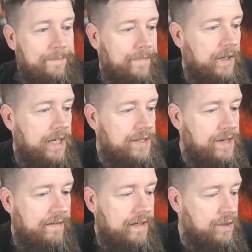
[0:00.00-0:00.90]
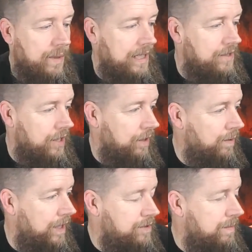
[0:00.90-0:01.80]
Not necessarily
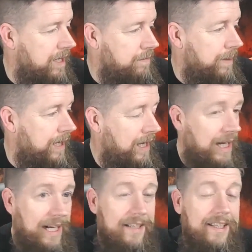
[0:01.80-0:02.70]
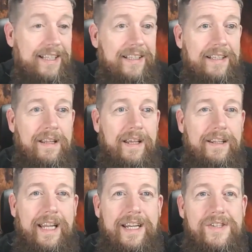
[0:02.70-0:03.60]
22 as much, but I think
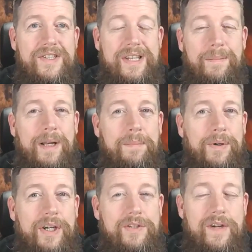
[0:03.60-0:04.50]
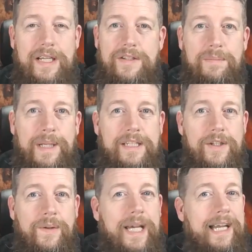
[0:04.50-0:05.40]
in a similar price range, the
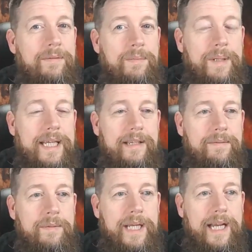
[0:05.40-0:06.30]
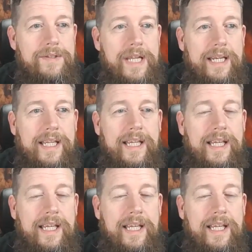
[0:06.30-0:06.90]
B2K would be outstanding.